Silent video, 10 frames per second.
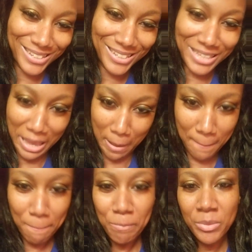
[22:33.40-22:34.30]

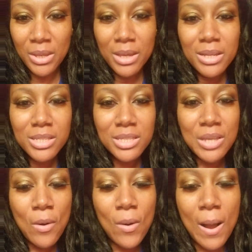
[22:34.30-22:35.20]
Yeah.
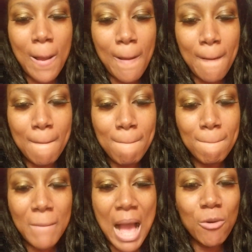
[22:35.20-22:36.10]
So,
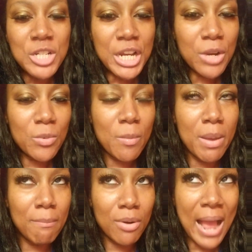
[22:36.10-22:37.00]
I wish I could
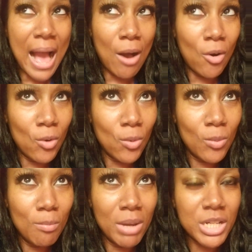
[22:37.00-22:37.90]
remember
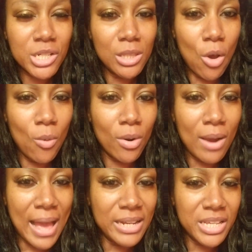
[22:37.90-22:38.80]
how much
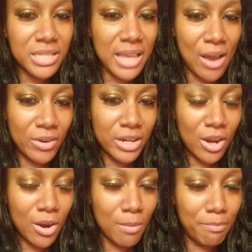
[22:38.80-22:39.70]
lower I discounted
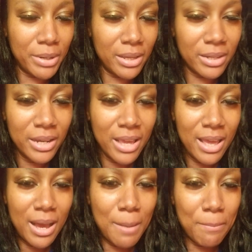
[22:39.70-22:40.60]
her, but
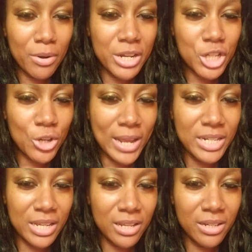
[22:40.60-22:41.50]
I'm pretty sure I
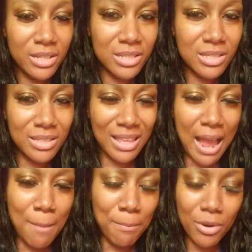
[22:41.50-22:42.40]
did because
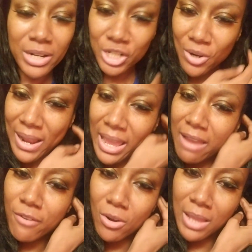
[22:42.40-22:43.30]
I'm pretty sure I
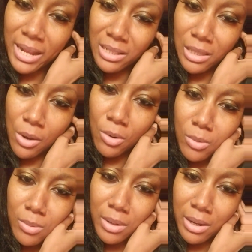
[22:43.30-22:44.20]
gave her like a
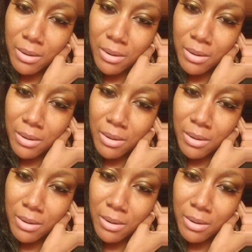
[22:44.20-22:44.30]
low,